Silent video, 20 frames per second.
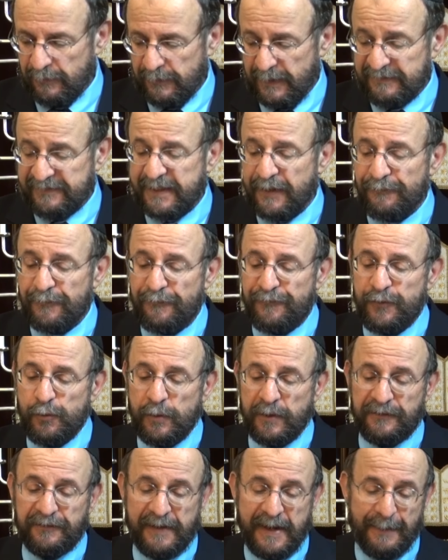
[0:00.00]
Let's give a few
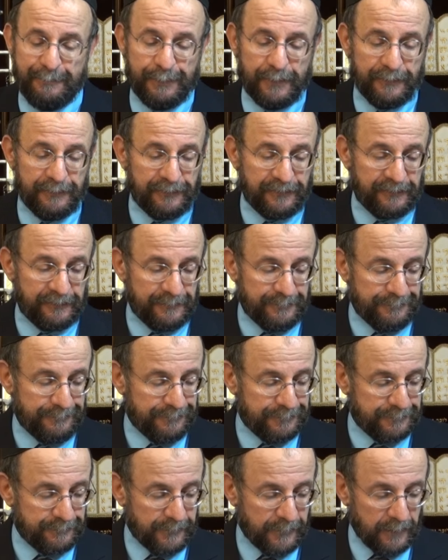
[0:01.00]
examples.
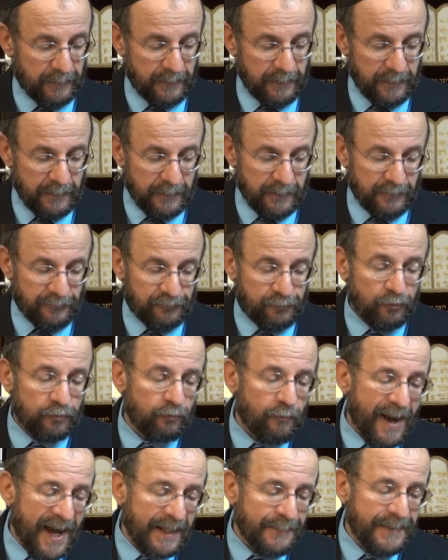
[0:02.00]

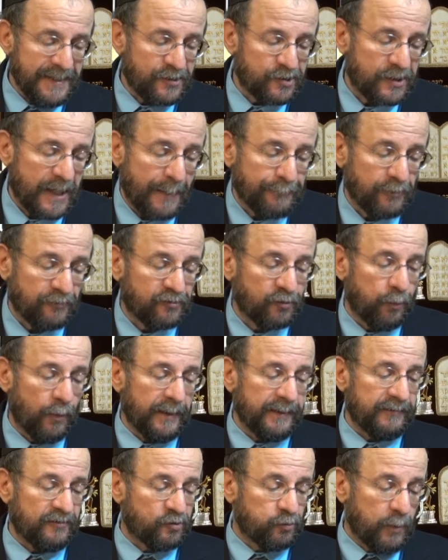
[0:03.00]
Deuteronomy chapter
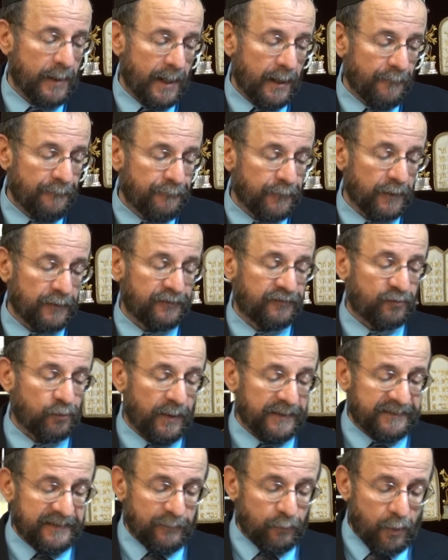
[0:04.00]
12, verse
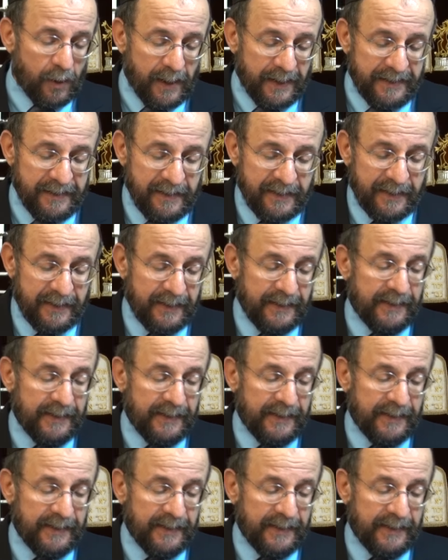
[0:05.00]
21